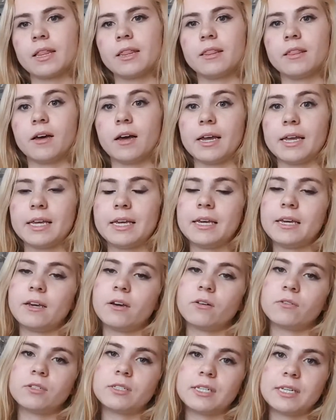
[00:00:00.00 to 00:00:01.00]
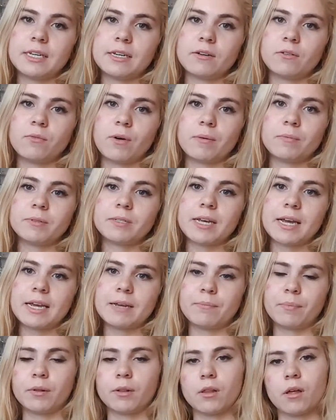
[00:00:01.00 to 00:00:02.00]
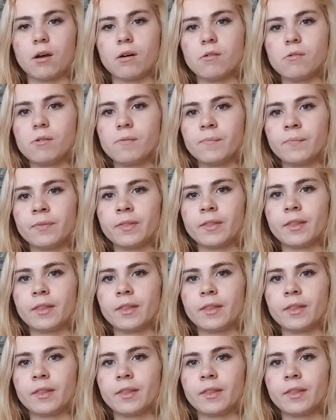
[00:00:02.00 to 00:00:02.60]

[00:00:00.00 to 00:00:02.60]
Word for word: the E E O C website below,